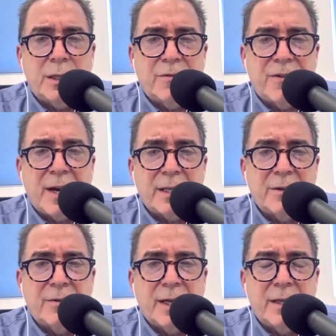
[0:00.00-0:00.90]

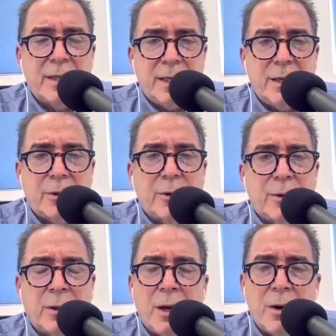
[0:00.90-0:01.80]
ineffective and theater
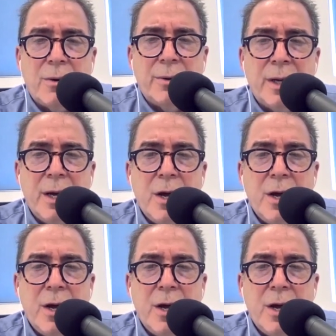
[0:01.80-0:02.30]
alone,